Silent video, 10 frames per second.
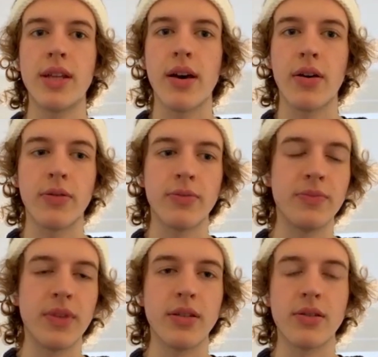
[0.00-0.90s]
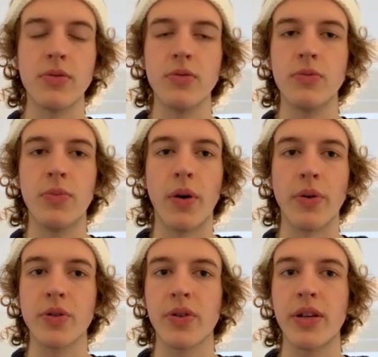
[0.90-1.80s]
down into
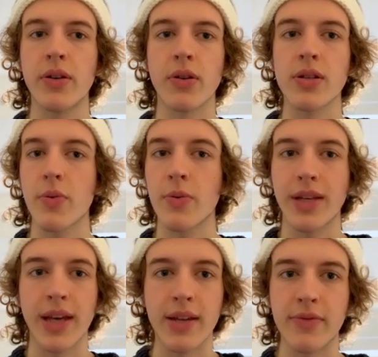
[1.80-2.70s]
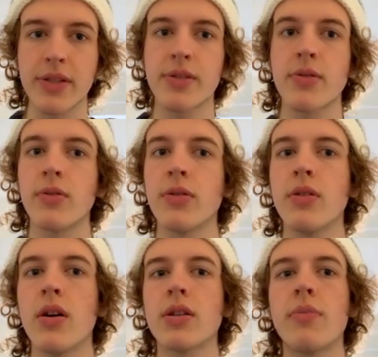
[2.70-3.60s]
poetry or onto a canvas
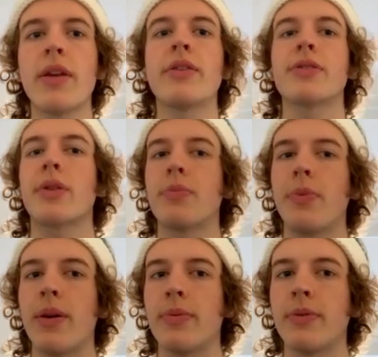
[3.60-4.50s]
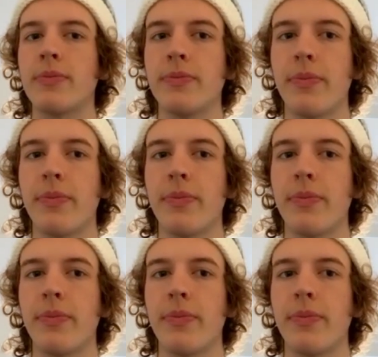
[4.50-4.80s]
or onto manuscript paper.